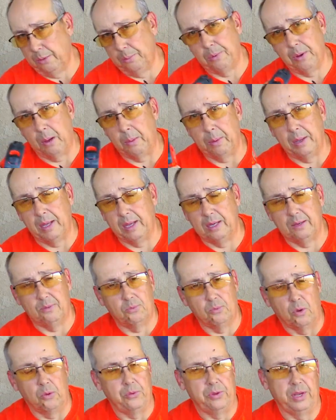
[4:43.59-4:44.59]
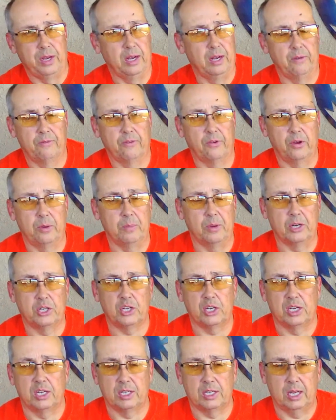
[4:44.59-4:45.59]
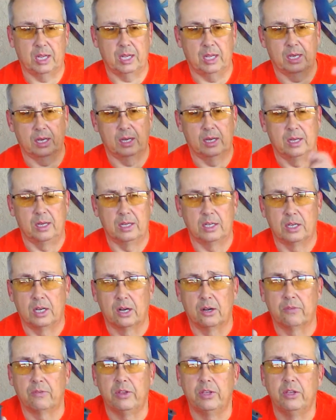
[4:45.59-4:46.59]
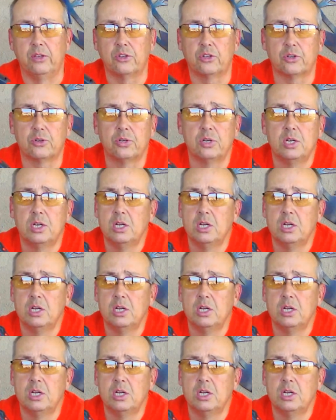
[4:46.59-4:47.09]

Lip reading: probably won't need it very much as an RV user,